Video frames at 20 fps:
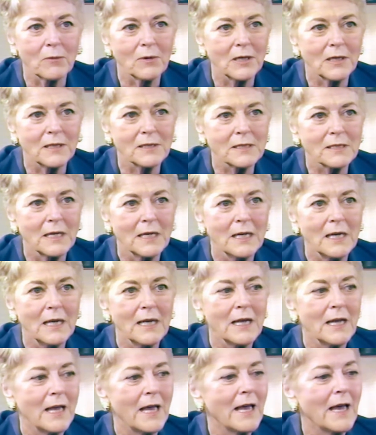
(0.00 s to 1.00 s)
was.
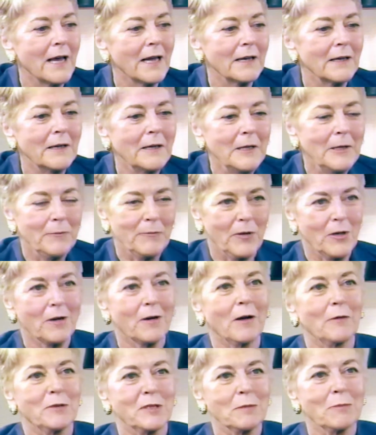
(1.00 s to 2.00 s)
And, you
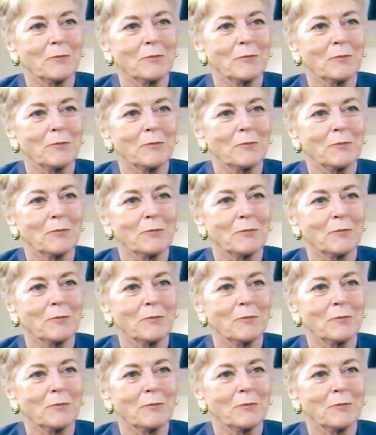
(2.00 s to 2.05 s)
know, I was